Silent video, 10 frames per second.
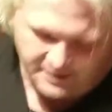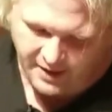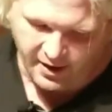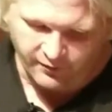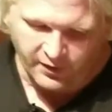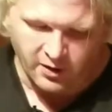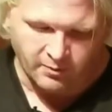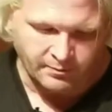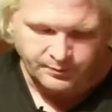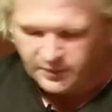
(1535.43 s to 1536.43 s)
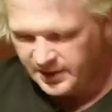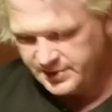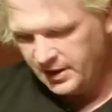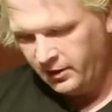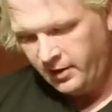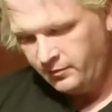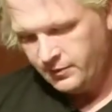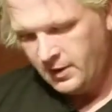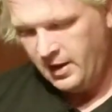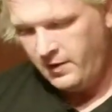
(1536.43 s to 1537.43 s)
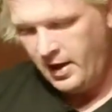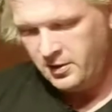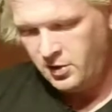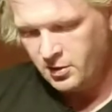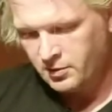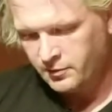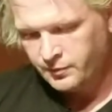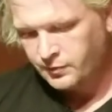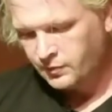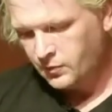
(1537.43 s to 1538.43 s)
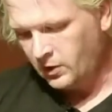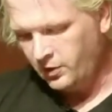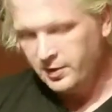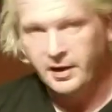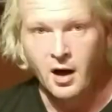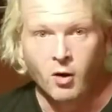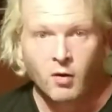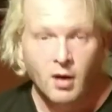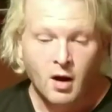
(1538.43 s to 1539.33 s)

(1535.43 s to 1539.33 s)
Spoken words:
styrofoam, seal it, and then you're good to go.